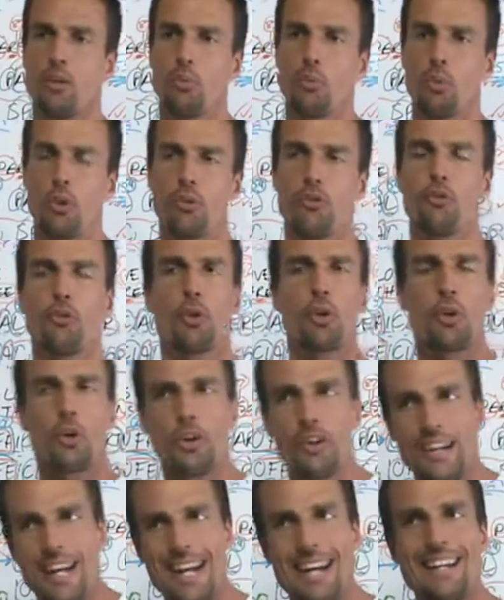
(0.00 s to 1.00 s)
were
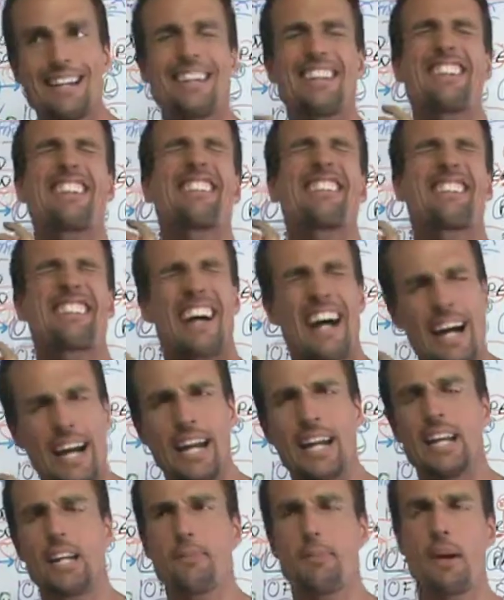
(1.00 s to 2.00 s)
foreordained and
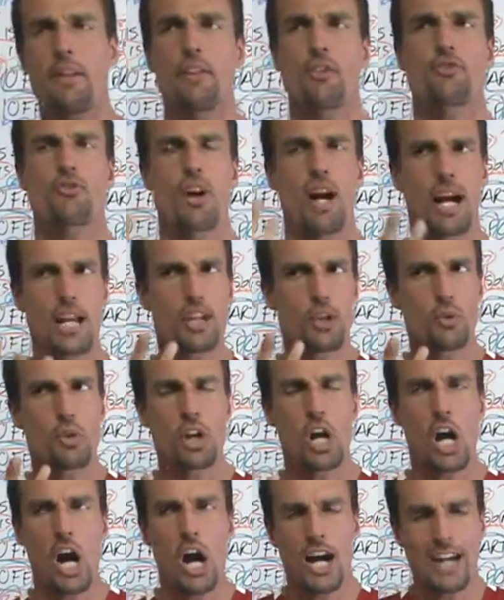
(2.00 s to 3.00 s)
designed by the Triune
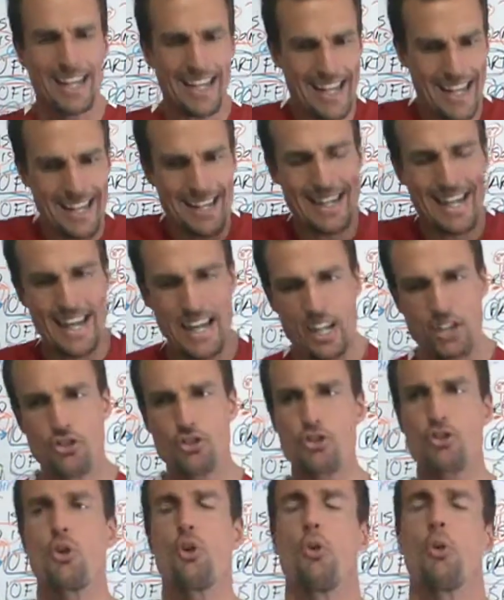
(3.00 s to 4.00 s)
God in
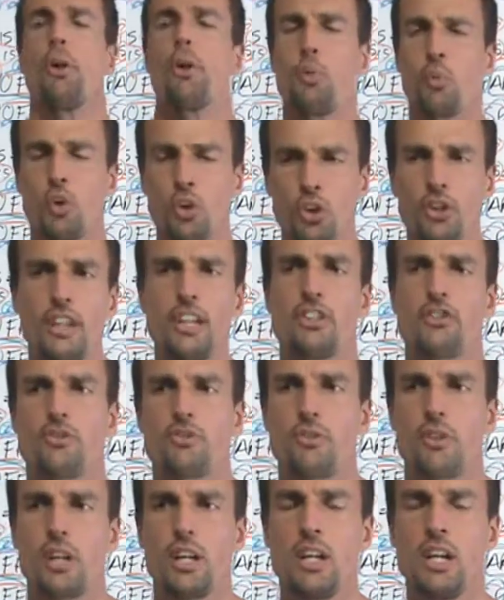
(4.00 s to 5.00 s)
His story, world
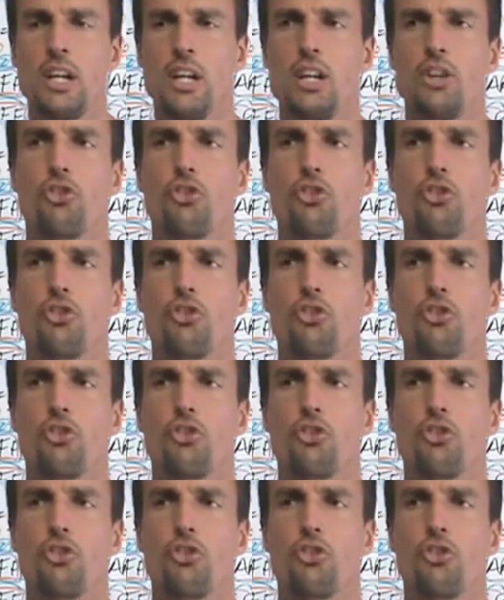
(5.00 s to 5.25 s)
history,